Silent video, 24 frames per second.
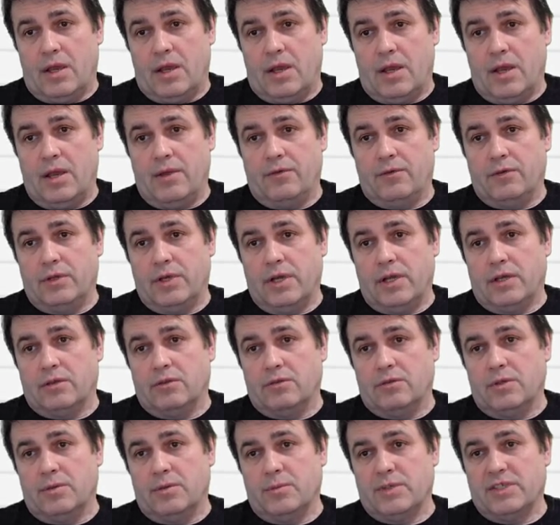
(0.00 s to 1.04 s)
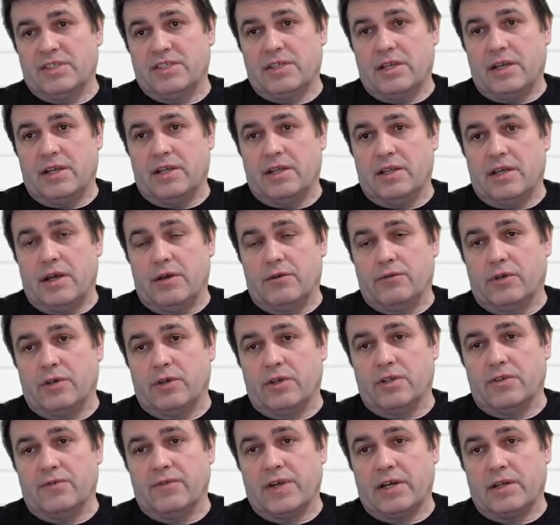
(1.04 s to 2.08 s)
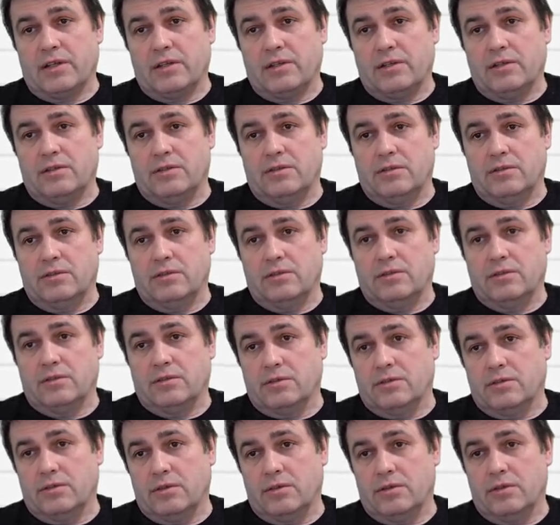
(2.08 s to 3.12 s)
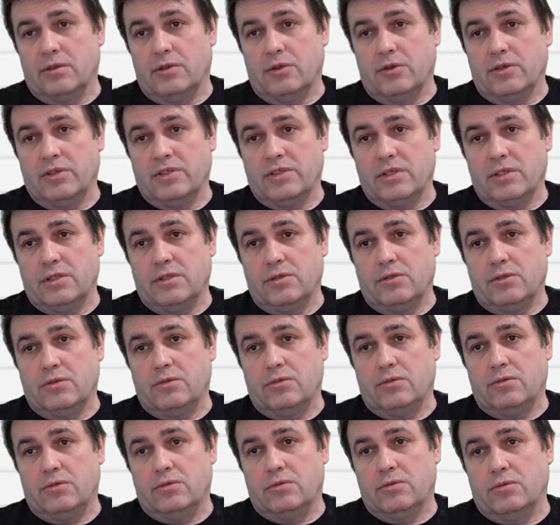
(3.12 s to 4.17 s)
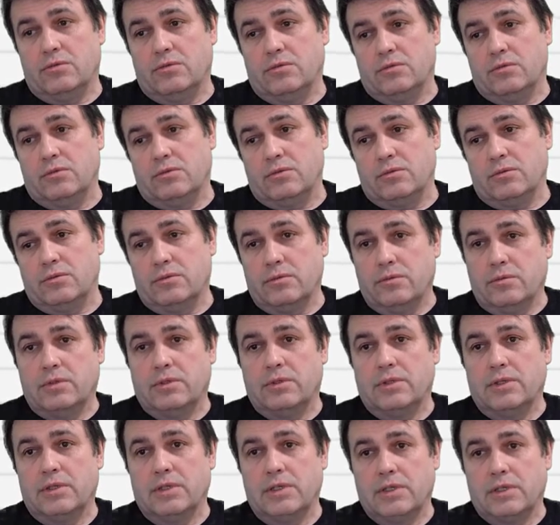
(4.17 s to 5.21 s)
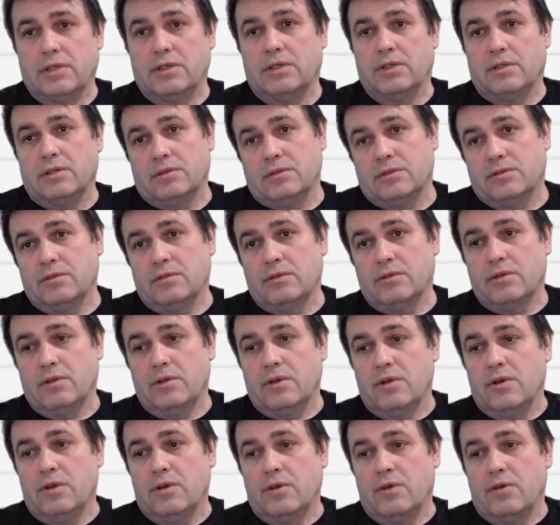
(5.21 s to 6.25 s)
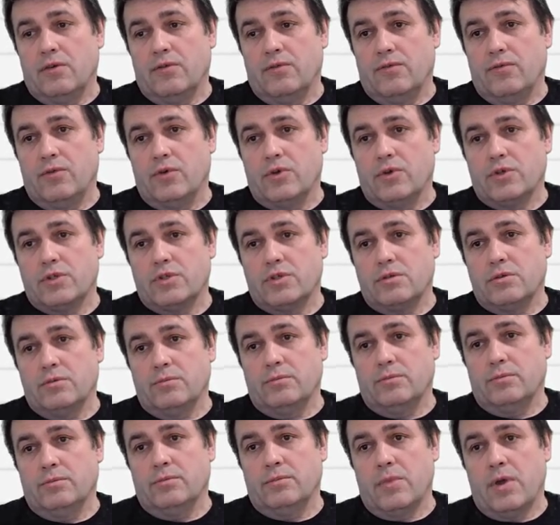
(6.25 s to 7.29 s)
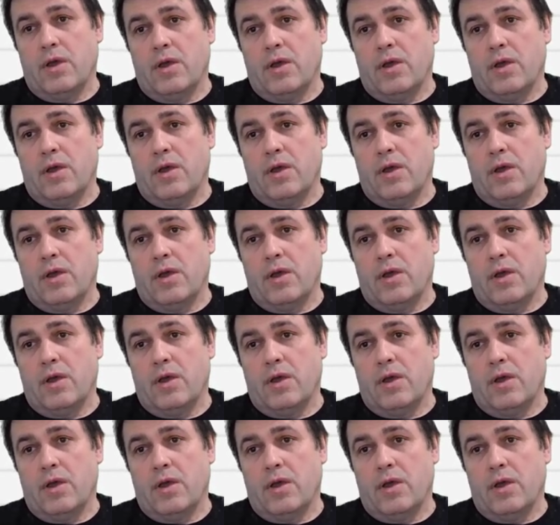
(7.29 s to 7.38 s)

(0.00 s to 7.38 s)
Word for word: I would like to demonstrate how to convert uh, closet to little washroom